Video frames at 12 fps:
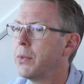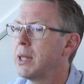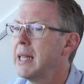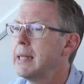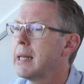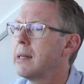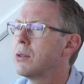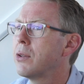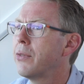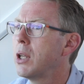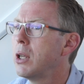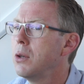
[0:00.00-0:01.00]
details
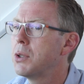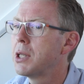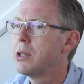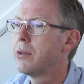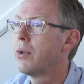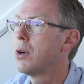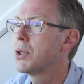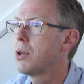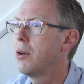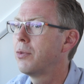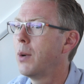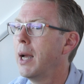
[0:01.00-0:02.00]
of the usage of our
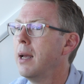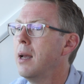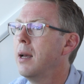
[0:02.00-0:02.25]
software